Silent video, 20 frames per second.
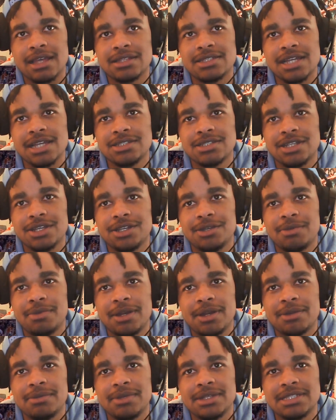Josh, you
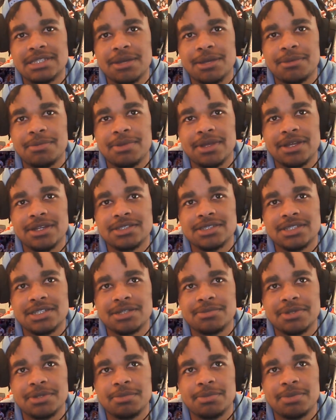better be the type of player to turn
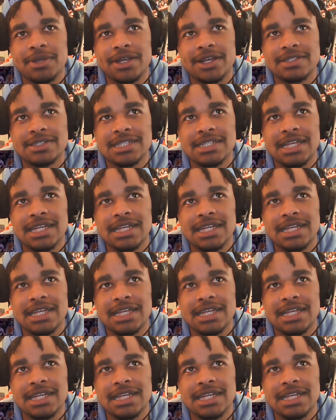up in class,